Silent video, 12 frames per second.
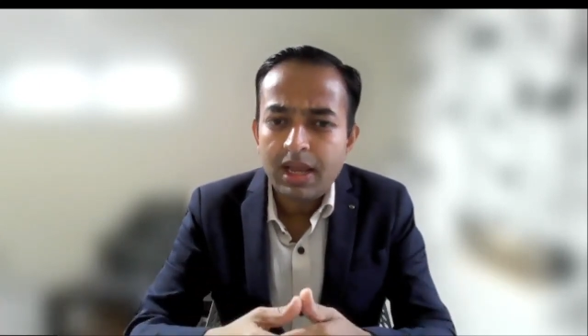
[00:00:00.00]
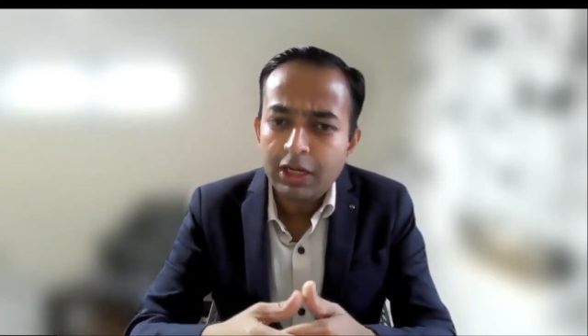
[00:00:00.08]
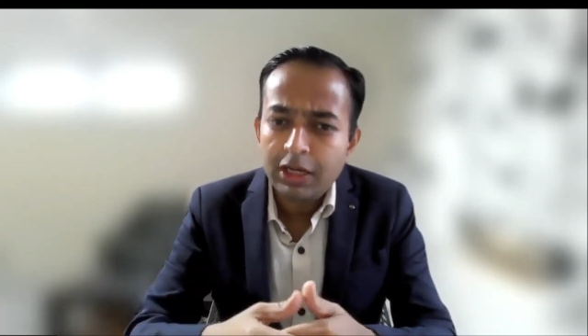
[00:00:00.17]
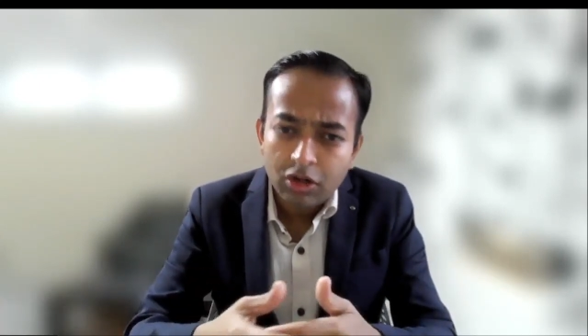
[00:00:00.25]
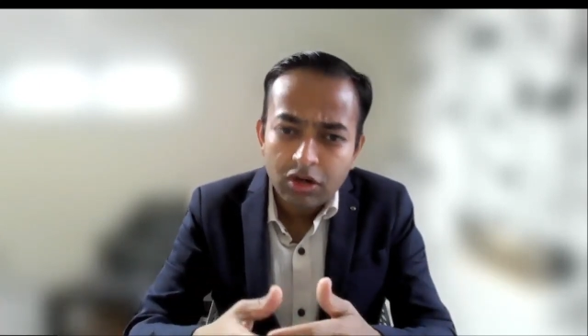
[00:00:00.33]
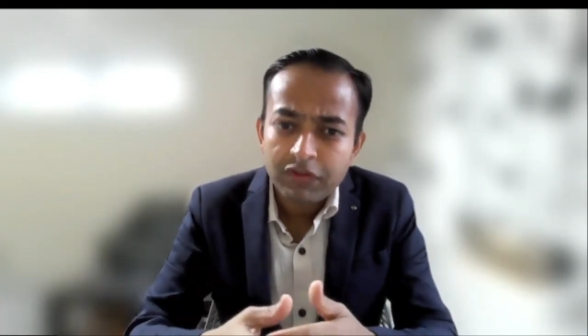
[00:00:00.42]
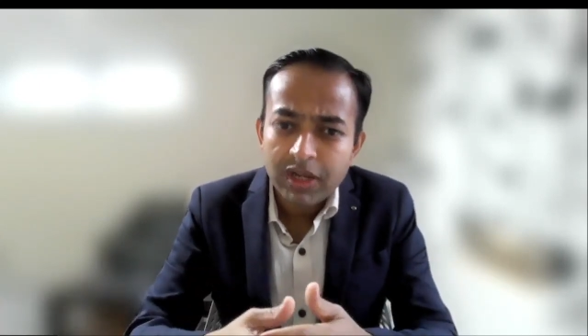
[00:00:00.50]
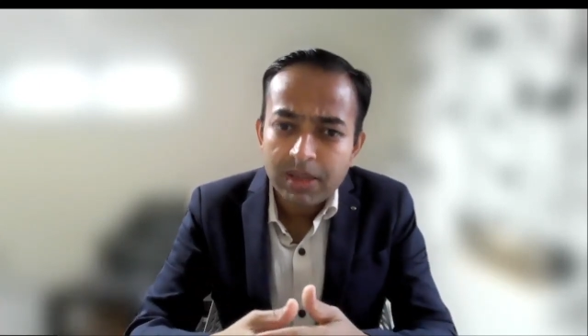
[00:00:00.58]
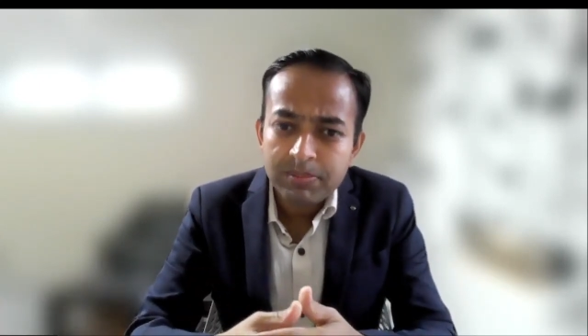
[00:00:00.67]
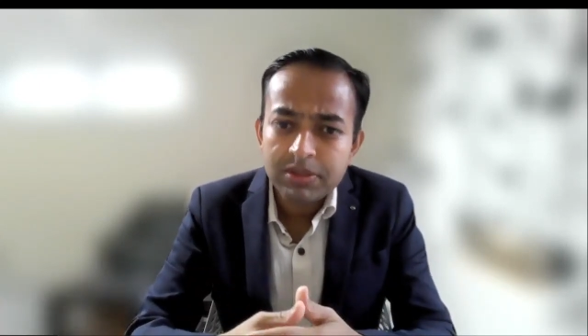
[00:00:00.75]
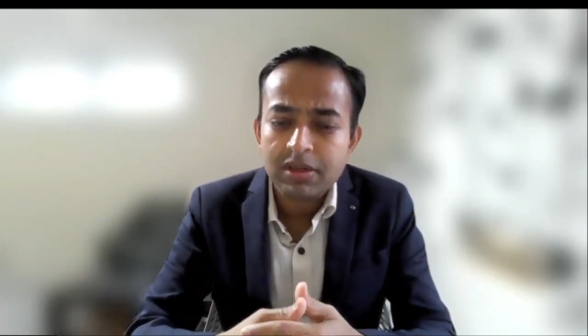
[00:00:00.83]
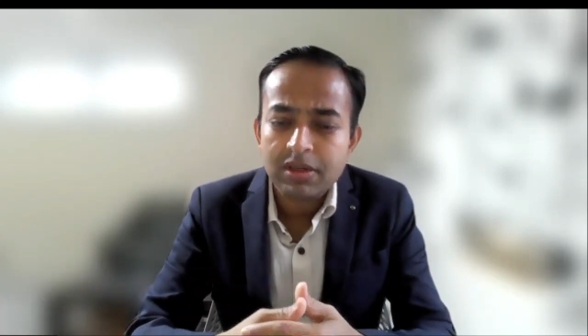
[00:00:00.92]
And a lot of
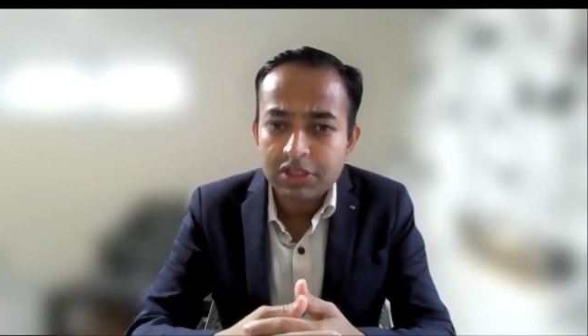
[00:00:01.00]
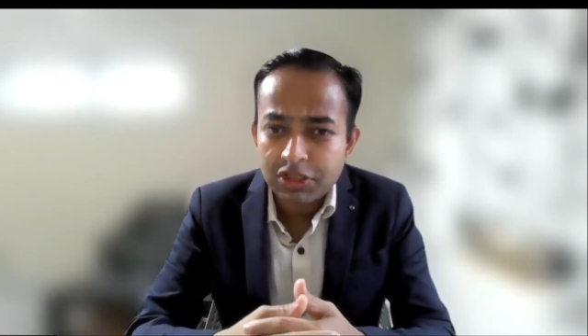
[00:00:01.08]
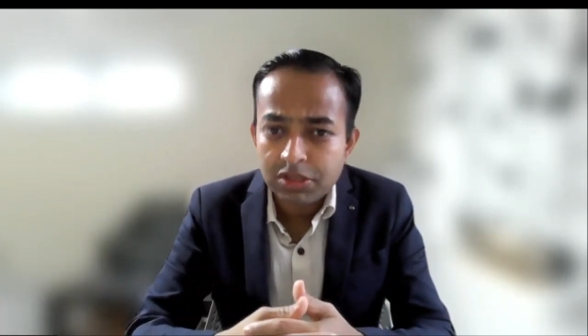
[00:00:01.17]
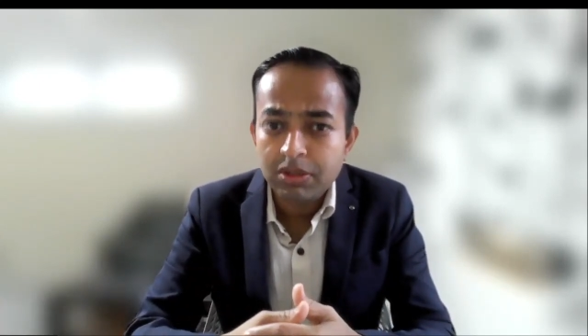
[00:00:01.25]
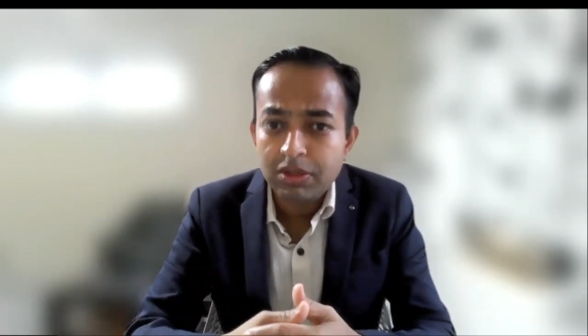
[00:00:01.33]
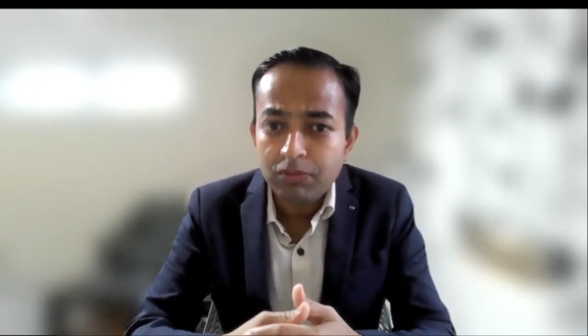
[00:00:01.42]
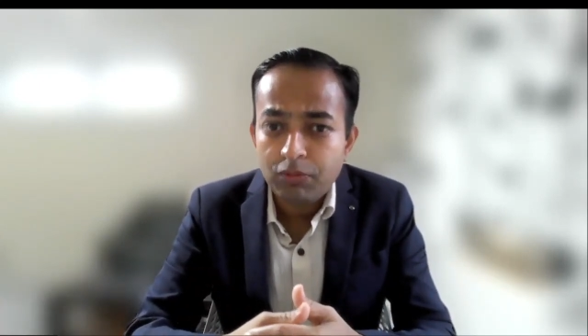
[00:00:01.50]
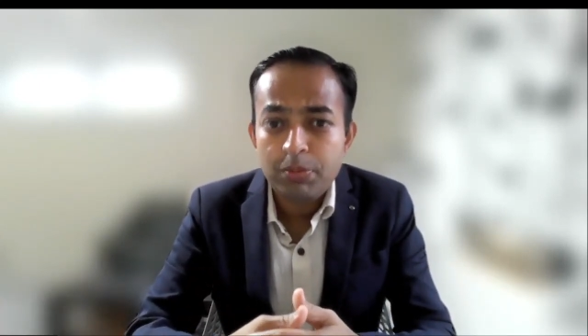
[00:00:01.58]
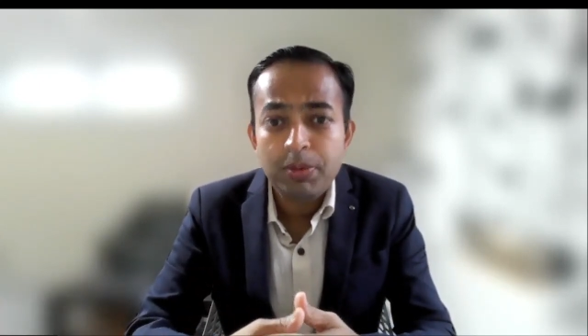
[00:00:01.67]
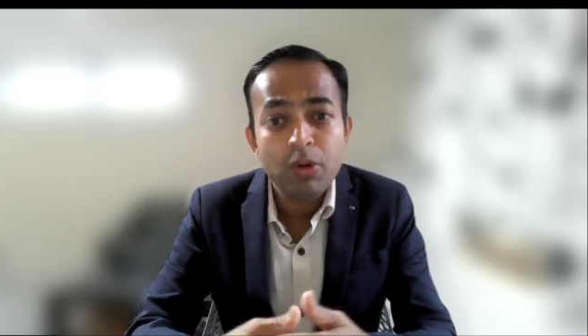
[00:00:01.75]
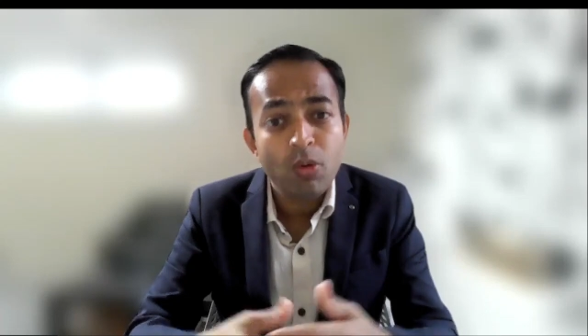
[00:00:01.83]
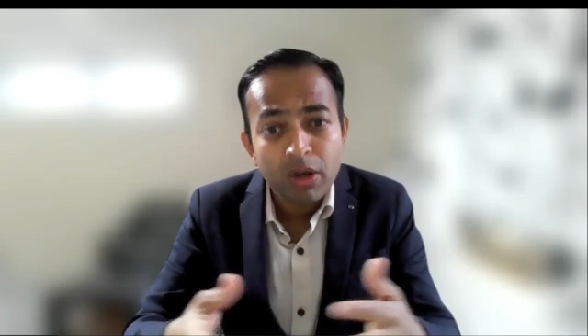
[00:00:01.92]
times the customer
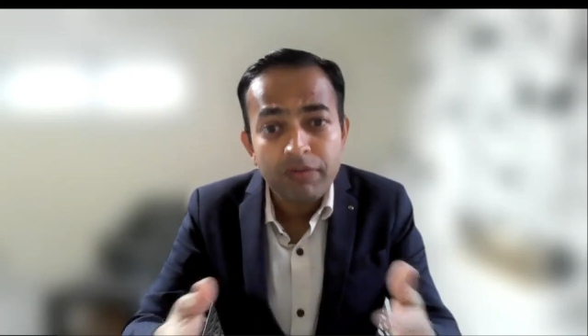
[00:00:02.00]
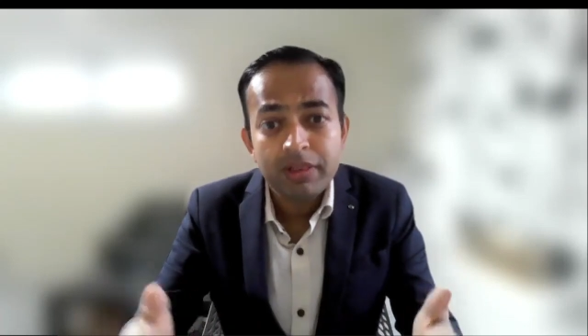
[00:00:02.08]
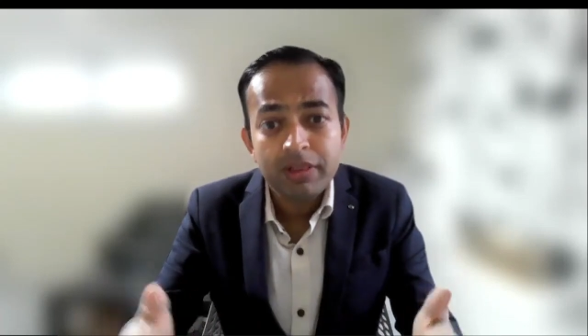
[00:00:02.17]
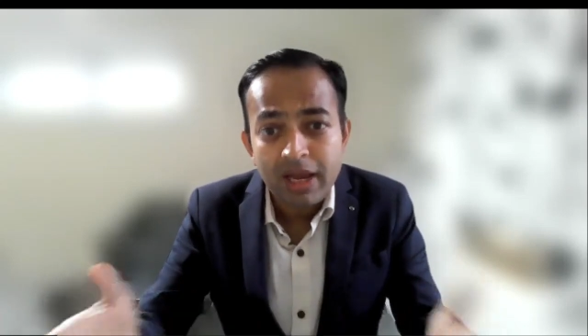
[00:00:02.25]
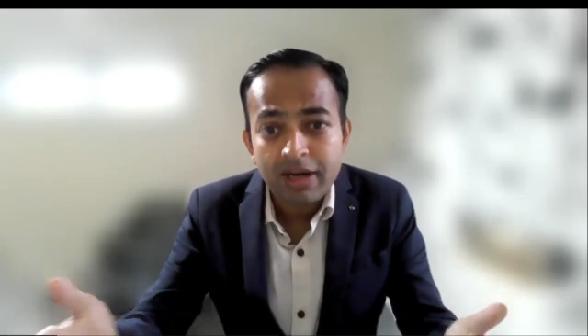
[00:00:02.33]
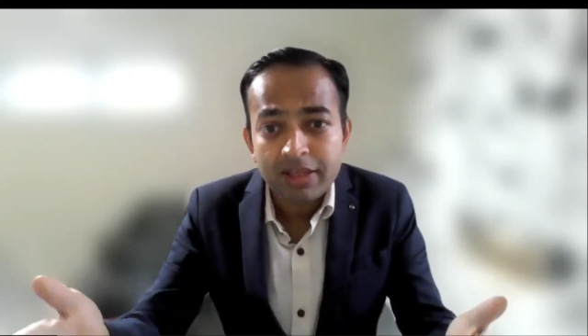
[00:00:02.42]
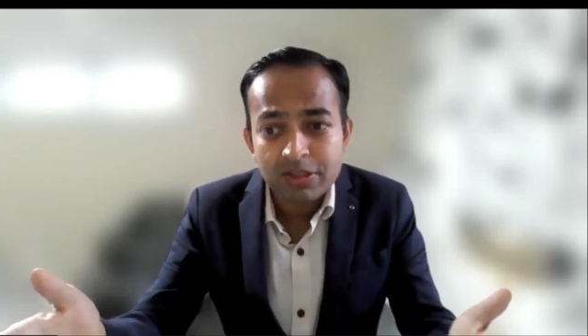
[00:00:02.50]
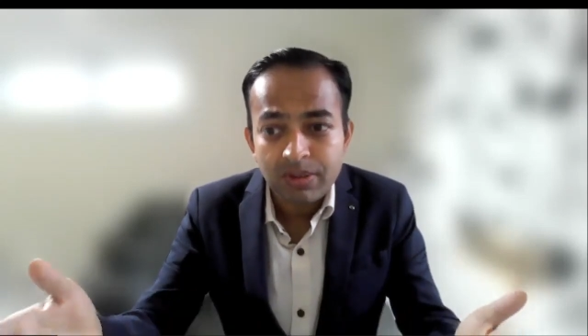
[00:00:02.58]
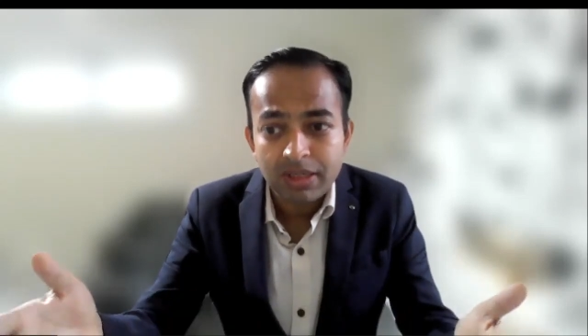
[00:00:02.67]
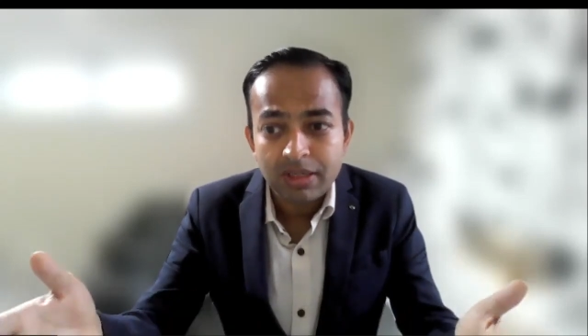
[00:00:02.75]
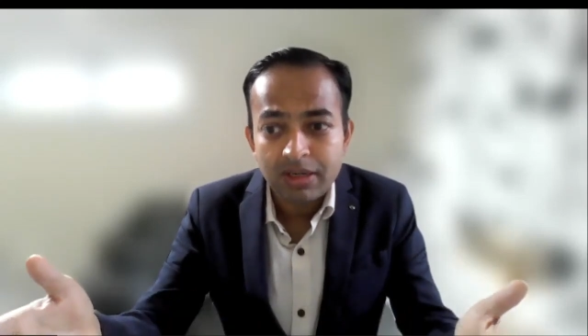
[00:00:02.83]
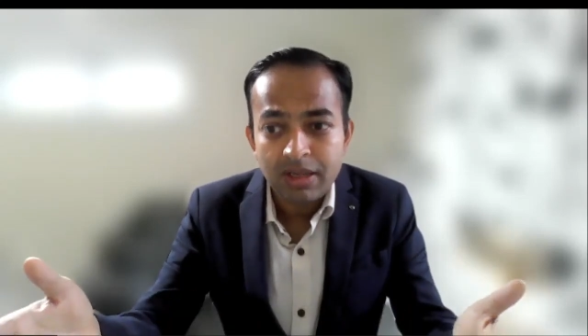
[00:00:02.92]
would be okay with that as
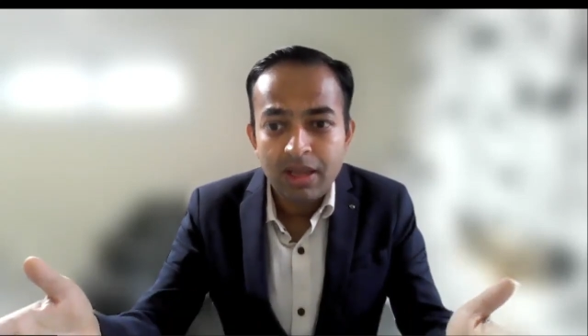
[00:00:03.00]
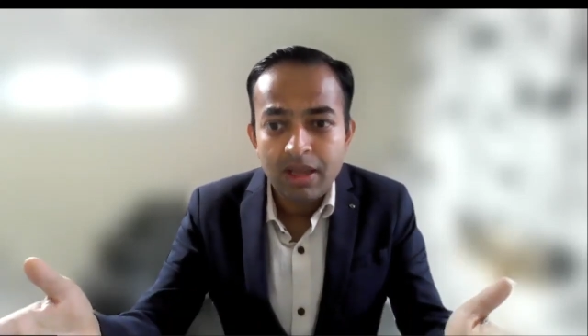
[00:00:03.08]
well.